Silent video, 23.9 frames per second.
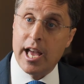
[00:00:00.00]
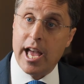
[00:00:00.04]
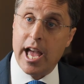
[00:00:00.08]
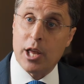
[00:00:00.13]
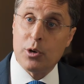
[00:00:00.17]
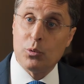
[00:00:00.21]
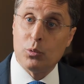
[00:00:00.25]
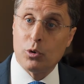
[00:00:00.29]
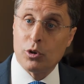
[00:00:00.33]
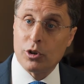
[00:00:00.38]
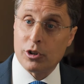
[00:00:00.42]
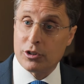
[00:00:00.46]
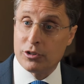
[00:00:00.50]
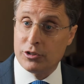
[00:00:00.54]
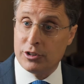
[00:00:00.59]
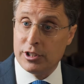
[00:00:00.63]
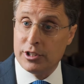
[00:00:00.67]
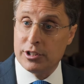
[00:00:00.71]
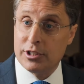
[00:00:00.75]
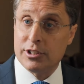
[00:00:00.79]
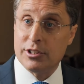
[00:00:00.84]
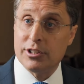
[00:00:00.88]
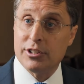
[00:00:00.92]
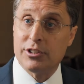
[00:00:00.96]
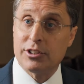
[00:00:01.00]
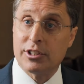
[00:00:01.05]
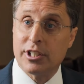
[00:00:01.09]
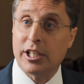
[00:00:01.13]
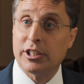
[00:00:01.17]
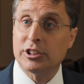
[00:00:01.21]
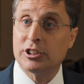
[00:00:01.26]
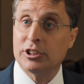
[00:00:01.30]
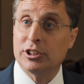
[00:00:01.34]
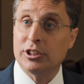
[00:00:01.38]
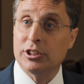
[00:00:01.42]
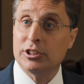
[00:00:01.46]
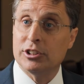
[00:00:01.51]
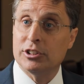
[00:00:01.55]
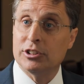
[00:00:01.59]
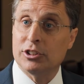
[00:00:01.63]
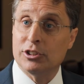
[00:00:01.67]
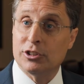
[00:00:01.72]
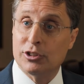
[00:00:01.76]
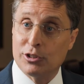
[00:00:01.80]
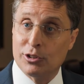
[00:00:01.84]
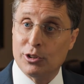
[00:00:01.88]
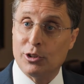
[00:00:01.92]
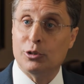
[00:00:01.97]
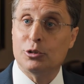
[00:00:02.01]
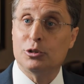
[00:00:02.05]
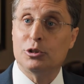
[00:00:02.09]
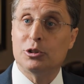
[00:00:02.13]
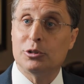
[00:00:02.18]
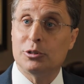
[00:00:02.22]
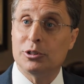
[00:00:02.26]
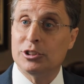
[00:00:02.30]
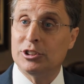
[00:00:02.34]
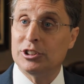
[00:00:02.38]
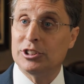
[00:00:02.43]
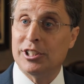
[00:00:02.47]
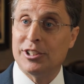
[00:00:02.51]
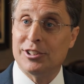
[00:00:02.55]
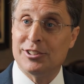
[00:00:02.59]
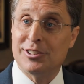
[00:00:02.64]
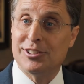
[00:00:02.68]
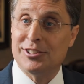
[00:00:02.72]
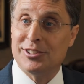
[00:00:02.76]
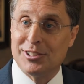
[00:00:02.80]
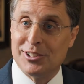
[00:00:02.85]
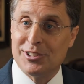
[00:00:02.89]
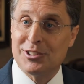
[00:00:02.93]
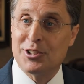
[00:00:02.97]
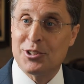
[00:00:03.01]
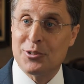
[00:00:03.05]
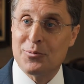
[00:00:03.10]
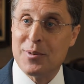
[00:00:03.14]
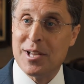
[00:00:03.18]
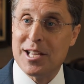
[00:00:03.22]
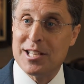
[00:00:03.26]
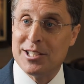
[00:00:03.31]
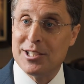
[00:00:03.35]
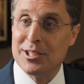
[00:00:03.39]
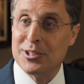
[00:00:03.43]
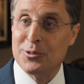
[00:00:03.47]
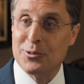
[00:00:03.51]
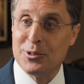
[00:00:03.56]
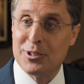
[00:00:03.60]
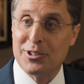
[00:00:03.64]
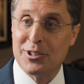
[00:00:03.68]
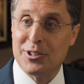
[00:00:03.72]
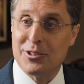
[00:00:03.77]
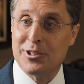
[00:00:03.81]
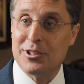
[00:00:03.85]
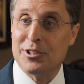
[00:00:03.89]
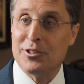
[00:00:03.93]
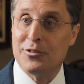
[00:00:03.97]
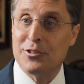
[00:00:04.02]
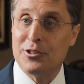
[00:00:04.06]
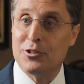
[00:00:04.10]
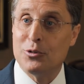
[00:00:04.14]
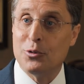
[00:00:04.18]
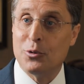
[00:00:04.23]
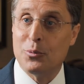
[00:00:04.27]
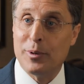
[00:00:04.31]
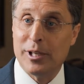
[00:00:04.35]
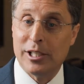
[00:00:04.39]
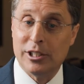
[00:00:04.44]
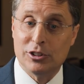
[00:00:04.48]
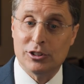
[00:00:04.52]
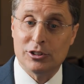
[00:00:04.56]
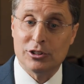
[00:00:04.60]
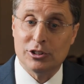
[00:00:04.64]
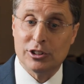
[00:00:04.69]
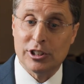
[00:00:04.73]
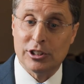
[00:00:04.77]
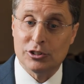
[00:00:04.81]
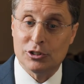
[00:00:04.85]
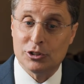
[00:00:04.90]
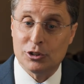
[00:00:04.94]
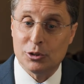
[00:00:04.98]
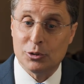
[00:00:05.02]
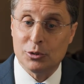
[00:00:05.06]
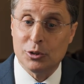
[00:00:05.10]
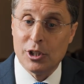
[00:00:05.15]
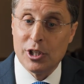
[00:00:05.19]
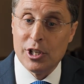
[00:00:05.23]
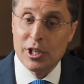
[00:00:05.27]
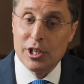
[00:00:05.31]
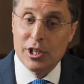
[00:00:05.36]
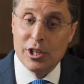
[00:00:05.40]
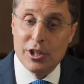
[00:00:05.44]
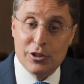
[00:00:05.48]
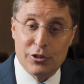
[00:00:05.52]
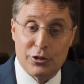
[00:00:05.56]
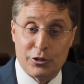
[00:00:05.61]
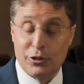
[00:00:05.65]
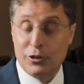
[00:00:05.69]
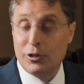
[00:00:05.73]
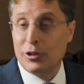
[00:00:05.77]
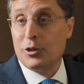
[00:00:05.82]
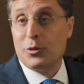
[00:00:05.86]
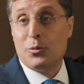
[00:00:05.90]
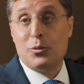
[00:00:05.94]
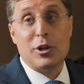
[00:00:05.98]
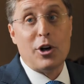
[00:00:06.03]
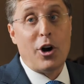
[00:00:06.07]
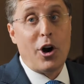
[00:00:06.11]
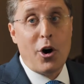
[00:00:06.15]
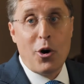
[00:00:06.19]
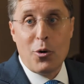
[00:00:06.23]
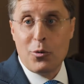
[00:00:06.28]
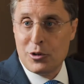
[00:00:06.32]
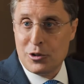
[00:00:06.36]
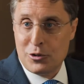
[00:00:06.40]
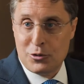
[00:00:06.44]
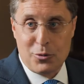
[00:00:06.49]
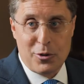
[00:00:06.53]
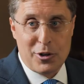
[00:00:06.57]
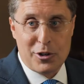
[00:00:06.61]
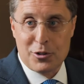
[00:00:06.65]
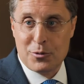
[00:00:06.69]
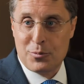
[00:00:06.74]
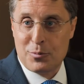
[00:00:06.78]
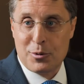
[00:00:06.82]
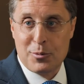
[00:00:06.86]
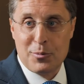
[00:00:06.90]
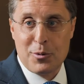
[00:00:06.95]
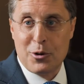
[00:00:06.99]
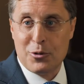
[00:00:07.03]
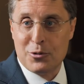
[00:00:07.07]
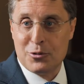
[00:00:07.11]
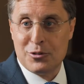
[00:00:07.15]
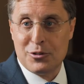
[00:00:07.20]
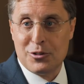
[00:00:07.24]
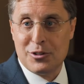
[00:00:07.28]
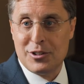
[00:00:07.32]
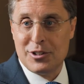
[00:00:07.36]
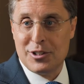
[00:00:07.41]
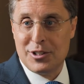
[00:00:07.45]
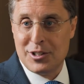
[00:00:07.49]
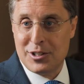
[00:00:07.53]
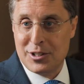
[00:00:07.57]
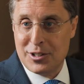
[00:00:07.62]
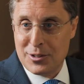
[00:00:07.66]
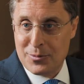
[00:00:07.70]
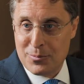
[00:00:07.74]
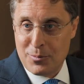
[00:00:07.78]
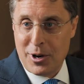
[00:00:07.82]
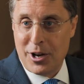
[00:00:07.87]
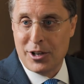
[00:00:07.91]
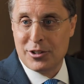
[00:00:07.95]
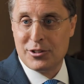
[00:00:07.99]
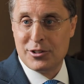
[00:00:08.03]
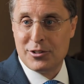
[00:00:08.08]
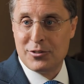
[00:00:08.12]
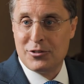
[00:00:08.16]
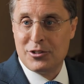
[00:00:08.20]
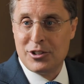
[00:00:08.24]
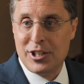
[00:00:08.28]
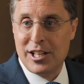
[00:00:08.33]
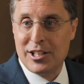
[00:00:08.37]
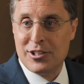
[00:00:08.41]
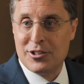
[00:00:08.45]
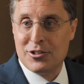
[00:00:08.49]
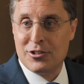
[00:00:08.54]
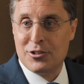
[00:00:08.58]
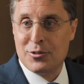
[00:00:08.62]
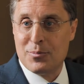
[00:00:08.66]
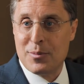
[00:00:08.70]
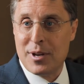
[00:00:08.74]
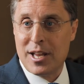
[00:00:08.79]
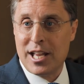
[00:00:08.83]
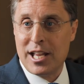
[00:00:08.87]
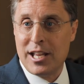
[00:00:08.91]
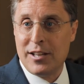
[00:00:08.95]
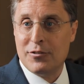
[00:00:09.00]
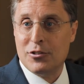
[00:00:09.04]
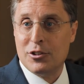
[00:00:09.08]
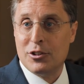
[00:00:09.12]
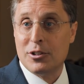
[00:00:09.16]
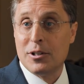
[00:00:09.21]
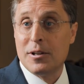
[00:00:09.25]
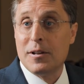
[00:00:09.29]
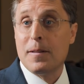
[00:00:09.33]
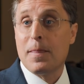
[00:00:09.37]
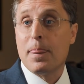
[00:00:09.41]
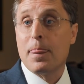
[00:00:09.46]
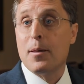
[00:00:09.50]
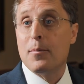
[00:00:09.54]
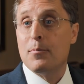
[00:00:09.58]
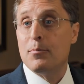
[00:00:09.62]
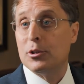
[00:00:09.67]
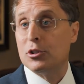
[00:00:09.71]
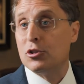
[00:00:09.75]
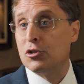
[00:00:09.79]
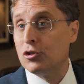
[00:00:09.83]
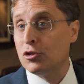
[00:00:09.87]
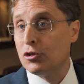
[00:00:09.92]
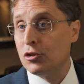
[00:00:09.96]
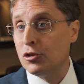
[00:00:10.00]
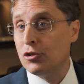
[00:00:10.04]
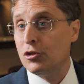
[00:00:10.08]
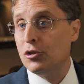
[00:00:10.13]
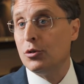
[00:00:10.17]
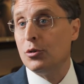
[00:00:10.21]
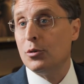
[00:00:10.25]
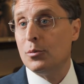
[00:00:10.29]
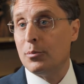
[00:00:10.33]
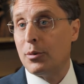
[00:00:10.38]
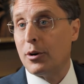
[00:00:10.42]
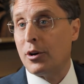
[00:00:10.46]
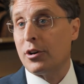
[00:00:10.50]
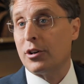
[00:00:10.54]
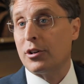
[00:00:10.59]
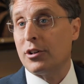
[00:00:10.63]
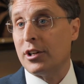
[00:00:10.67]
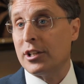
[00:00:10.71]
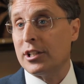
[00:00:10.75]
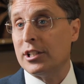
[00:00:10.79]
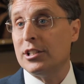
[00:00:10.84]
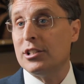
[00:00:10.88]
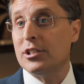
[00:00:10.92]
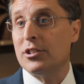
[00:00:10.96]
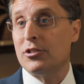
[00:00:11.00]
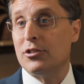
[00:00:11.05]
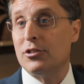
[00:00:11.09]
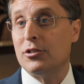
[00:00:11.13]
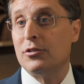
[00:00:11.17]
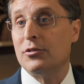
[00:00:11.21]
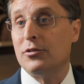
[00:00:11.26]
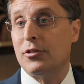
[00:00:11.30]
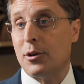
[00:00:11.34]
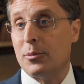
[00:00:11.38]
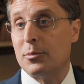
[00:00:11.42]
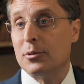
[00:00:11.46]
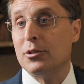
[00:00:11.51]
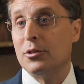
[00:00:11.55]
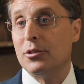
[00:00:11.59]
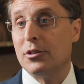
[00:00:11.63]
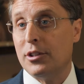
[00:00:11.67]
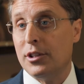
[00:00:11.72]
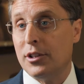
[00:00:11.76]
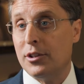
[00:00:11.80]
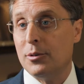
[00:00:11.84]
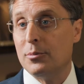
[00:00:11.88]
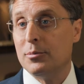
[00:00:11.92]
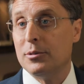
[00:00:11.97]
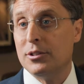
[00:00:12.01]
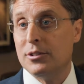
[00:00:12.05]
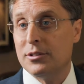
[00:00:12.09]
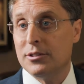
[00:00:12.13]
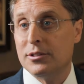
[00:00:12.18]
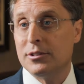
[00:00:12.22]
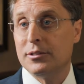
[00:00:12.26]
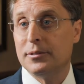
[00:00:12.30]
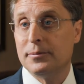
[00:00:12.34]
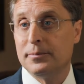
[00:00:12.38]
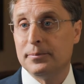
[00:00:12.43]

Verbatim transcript: and works in the discussion, disclosure, and shared decision making with our individual patients as to certainly we always want to promote positive changes in behavior, but should you embark on additional pharmacotherapies?